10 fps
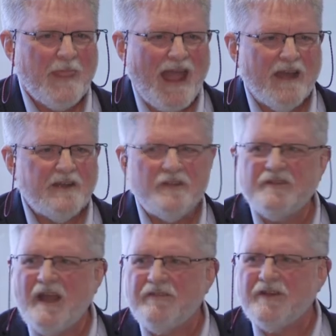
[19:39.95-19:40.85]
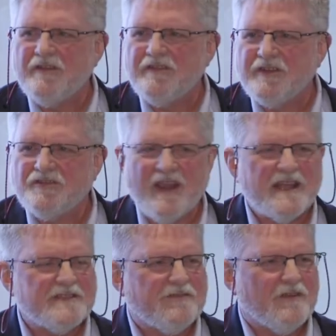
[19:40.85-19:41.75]
How do you govern the
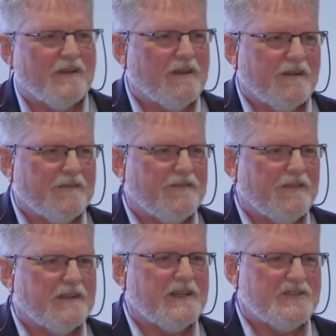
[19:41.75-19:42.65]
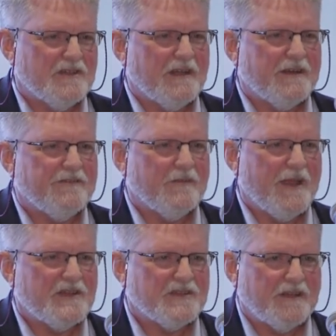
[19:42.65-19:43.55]
transfer of digital
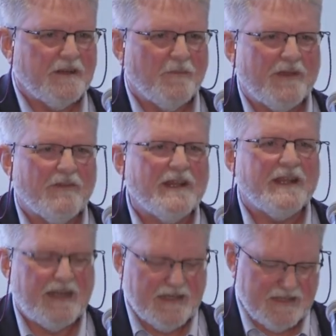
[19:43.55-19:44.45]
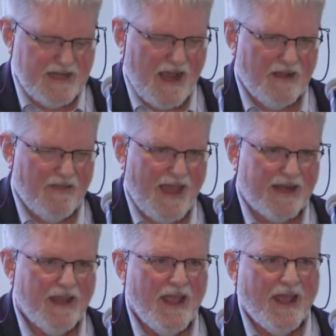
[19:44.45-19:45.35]
information? And we really need to tackle
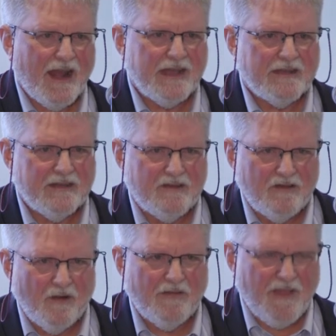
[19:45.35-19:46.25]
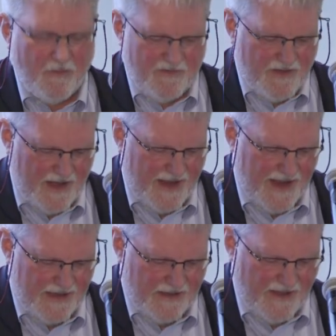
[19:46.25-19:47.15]
that. And I don't think we've got a
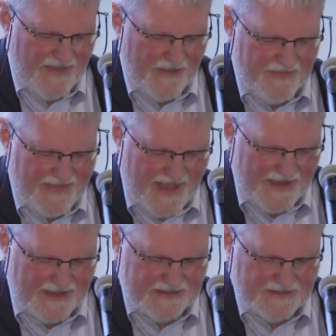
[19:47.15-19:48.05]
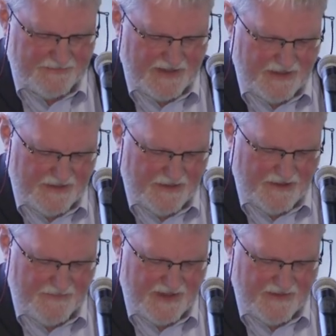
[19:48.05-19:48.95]
handle on that, but that needs a big,
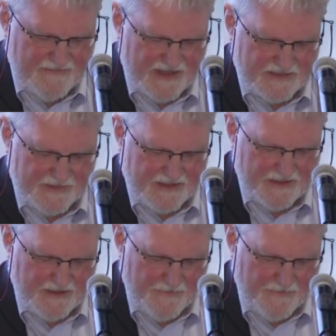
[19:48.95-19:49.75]
a big investment.